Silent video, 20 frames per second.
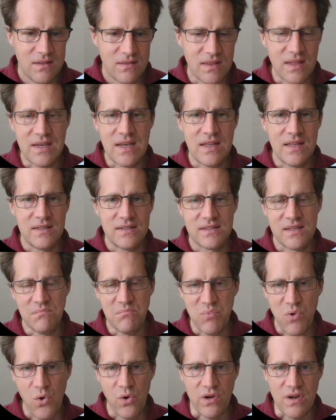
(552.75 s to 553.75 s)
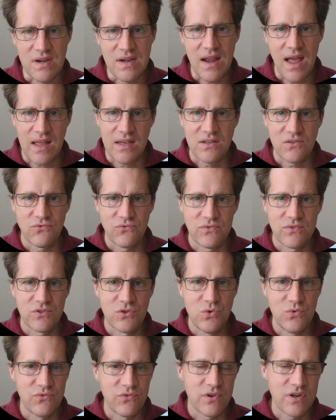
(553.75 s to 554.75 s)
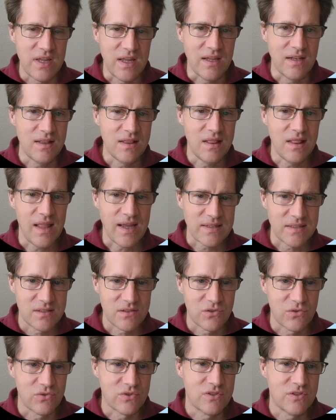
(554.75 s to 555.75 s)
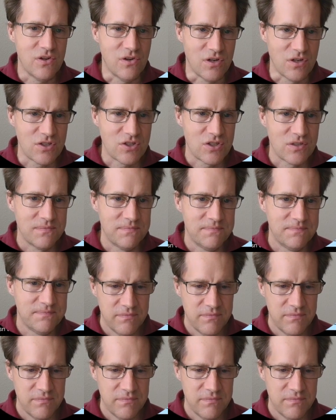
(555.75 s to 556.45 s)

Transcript: then it's important not to forget lexical search